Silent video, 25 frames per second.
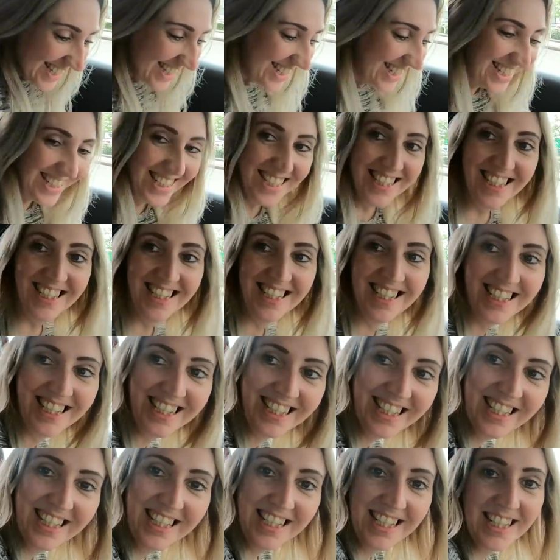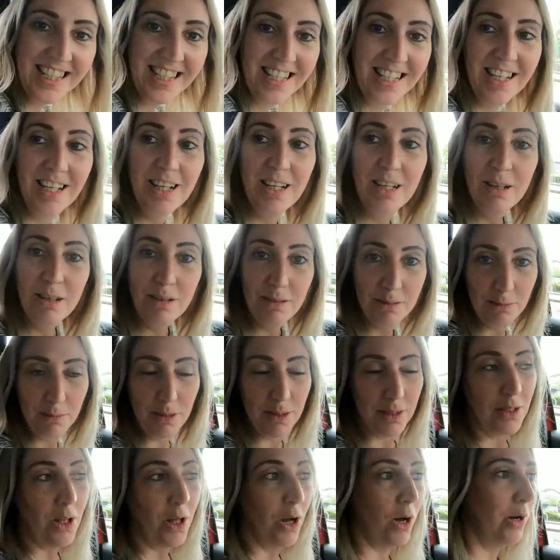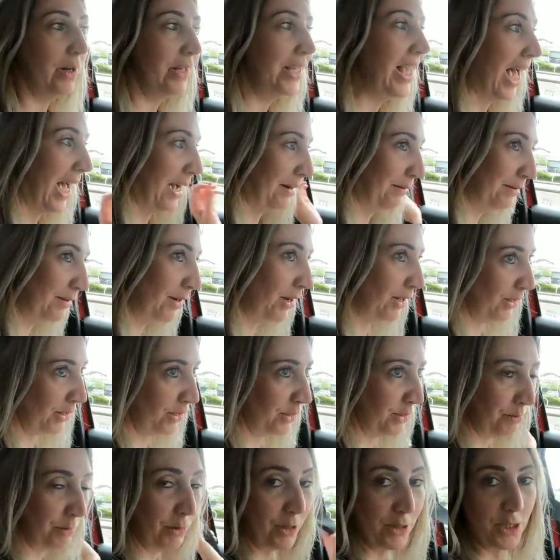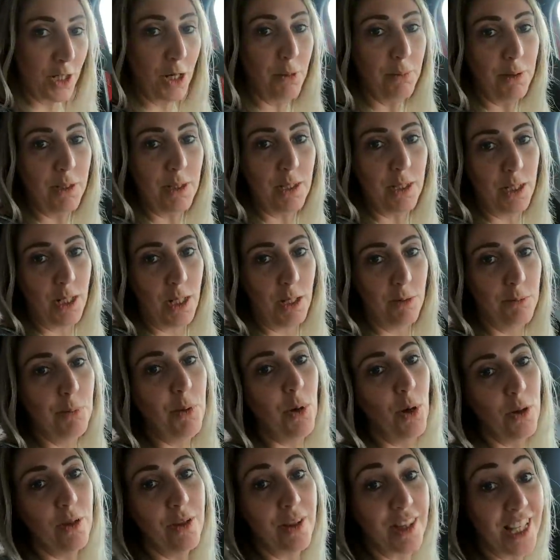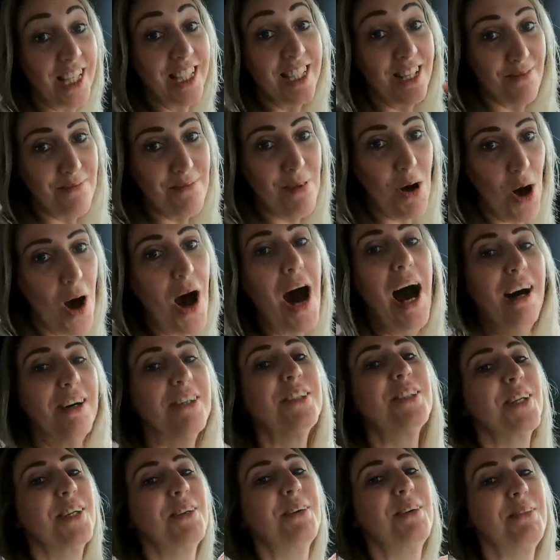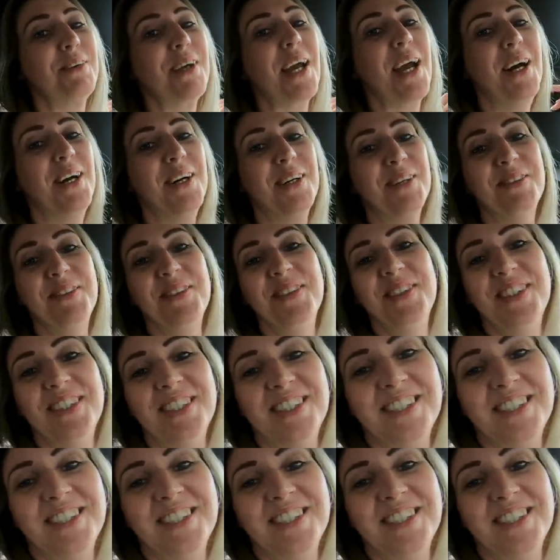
Well, we've not finished yet, have we? We've got to go and do. Well, no, yeah, we've got loads more shopping to do. But the things I bought, I'll show you when we get home.